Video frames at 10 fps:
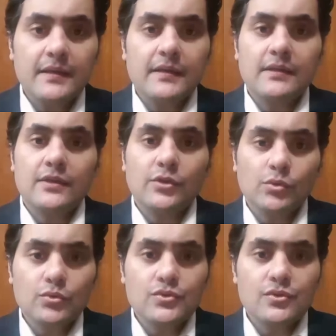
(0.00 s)
in the
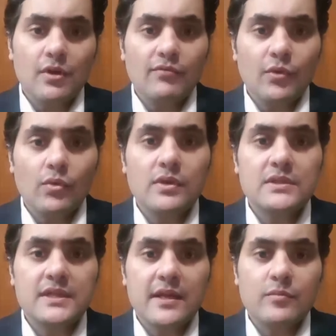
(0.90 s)
use of oral
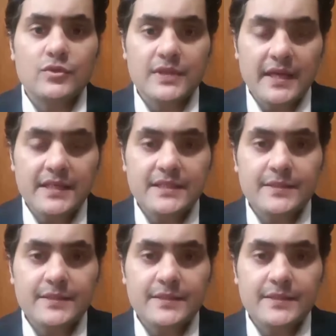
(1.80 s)
ceramosides.